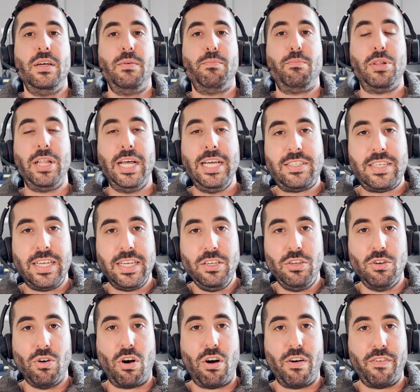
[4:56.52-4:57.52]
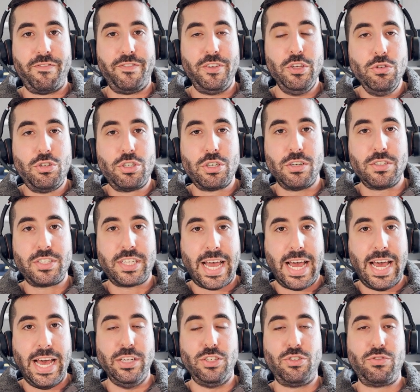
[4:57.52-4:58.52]
Placing your futures
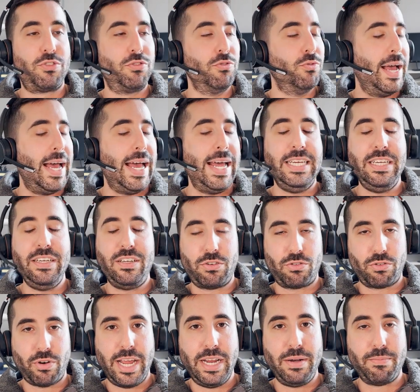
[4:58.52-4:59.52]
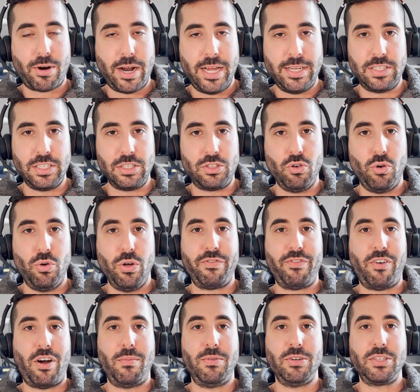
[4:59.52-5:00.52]
hedge through any grain pricing tool of
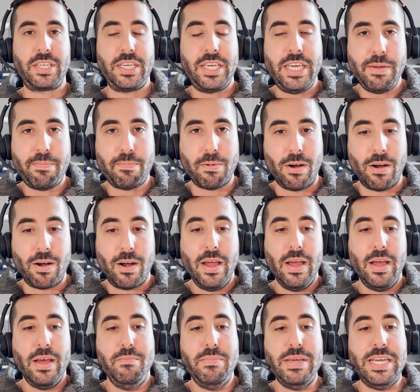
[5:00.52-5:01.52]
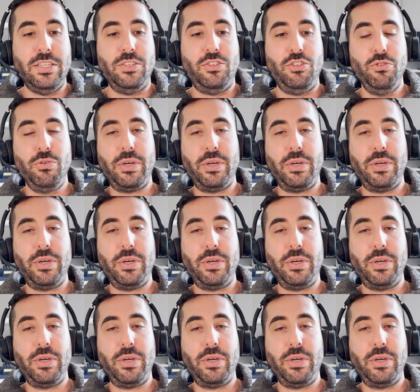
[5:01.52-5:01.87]
Farmer's Keeper means you